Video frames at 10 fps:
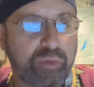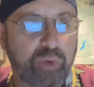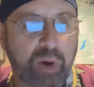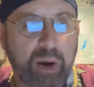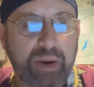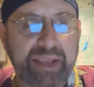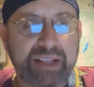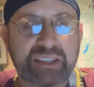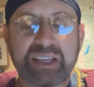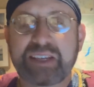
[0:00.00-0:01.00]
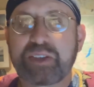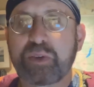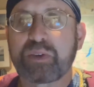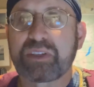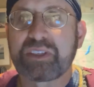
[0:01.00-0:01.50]
for our
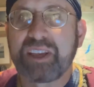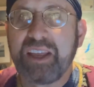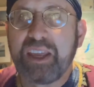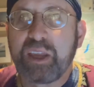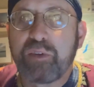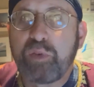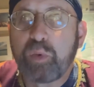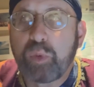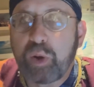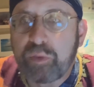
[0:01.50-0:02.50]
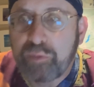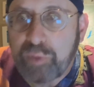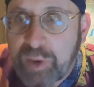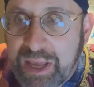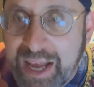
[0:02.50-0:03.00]
ancestors, gevurot
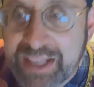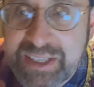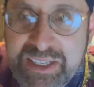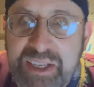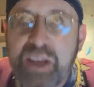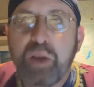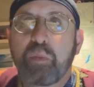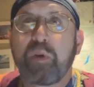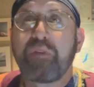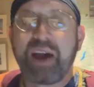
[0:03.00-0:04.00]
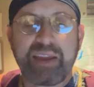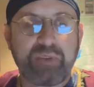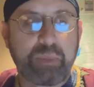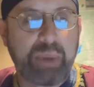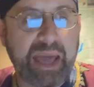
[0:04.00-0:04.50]
for God's
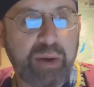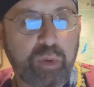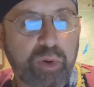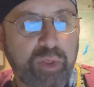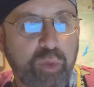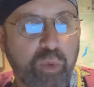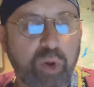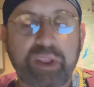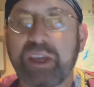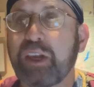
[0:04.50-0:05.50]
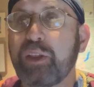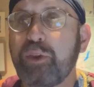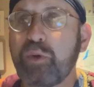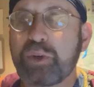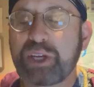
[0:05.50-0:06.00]
reviving power in the world, and
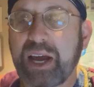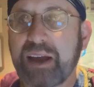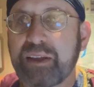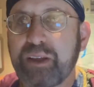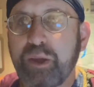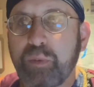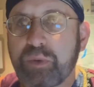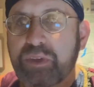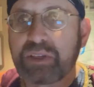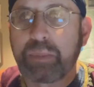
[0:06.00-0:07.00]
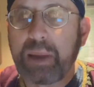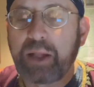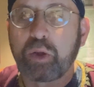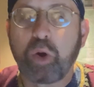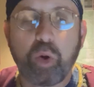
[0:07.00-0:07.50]
kedusha, which is
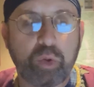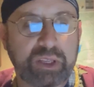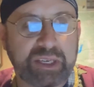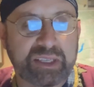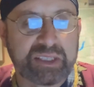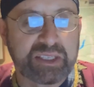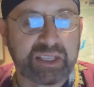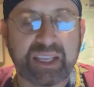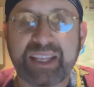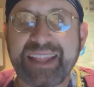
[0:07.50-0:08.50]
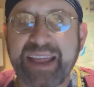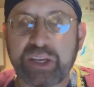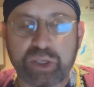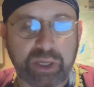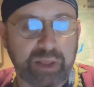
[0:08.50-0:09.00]
about holiness and
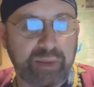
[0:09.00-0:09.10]
connection.